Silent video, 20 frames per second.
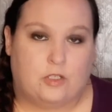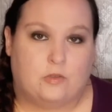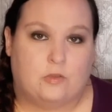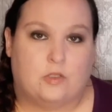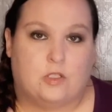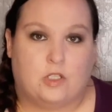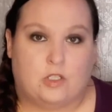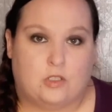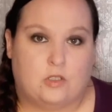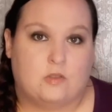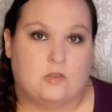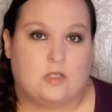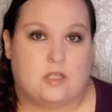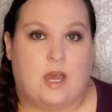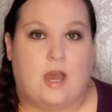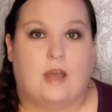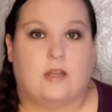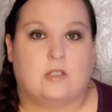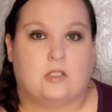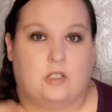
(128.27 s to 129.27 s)
You can use
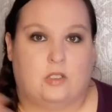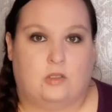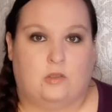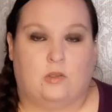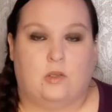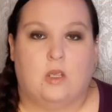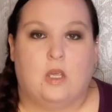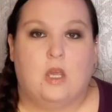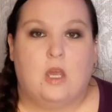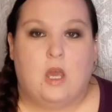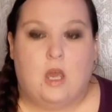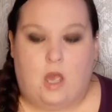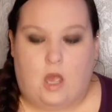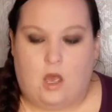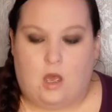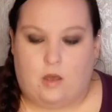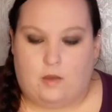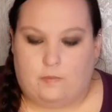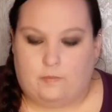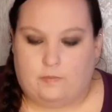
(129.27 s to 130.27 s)
that to
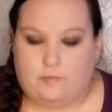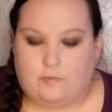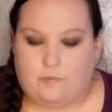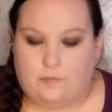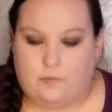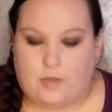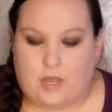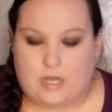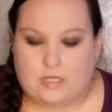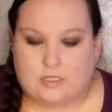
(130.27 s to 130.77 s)
buy